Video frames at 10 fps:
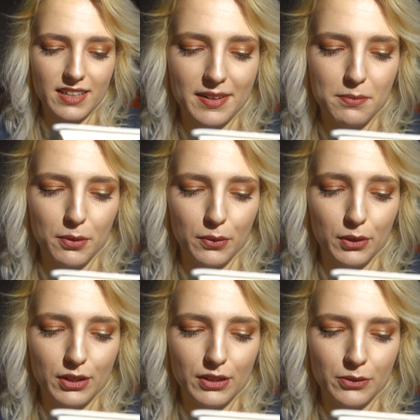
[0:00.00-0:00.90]
up
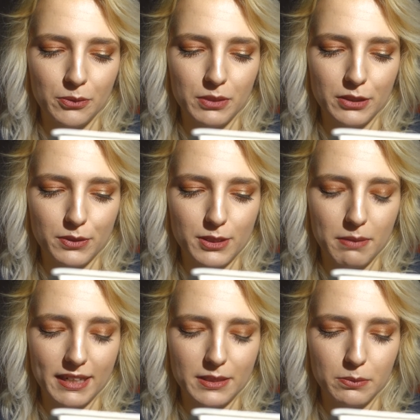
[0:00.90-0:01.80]
early, or be
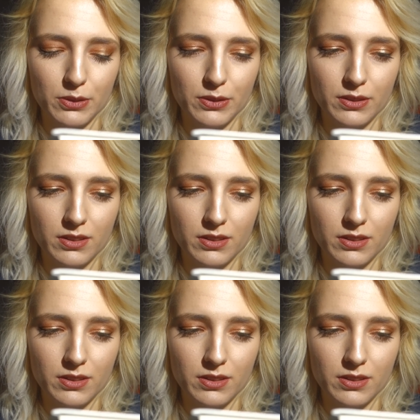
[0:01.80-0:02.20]
respectable.